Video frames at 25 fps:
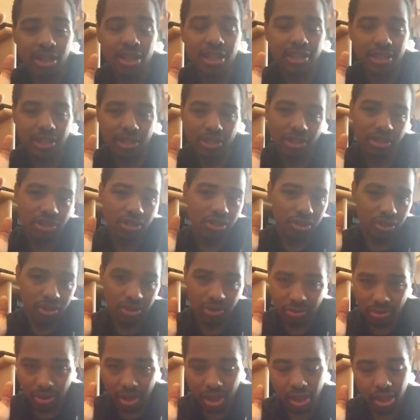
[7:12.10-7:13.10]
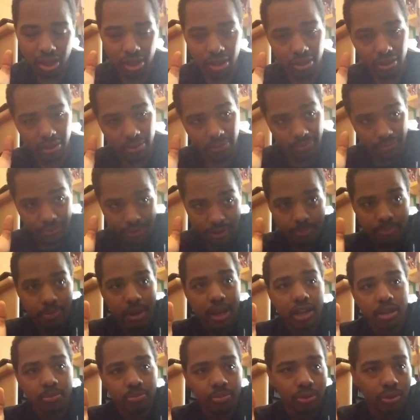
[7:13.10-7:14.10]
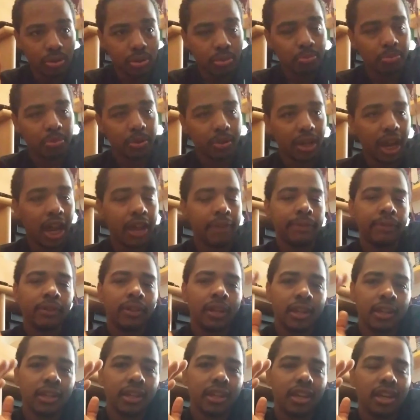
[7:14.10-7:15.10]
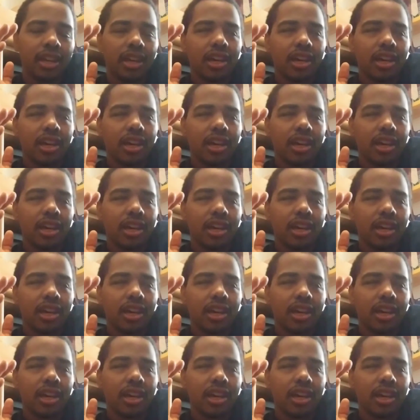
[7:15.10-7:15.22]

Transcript: is debatable, but I feel like